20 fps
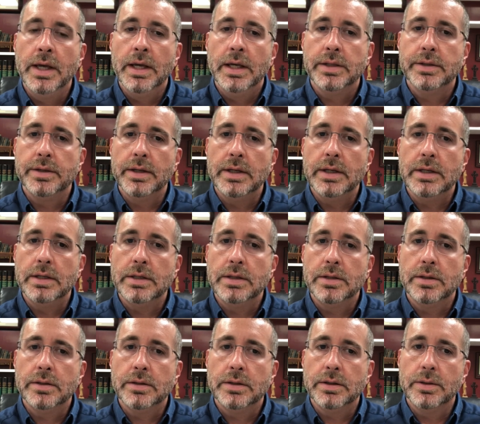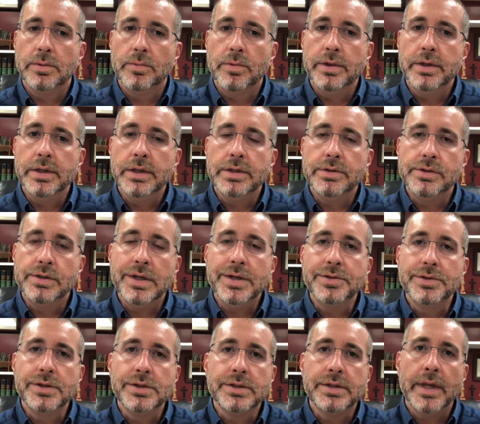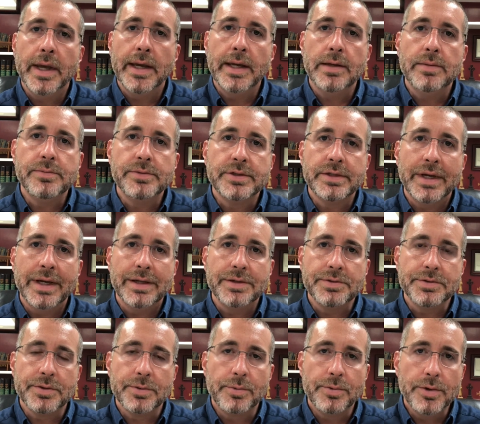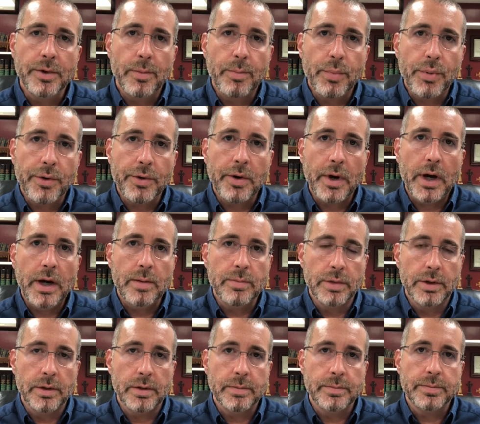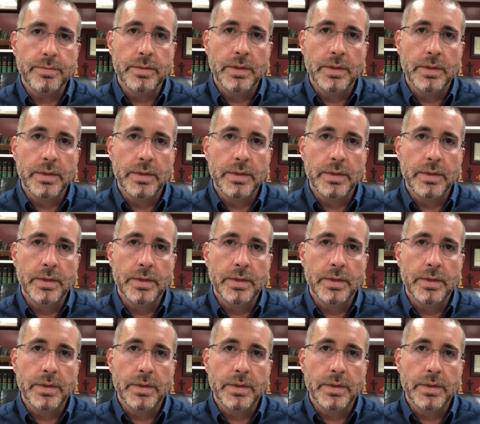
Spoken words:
that really Jesus names as the real problem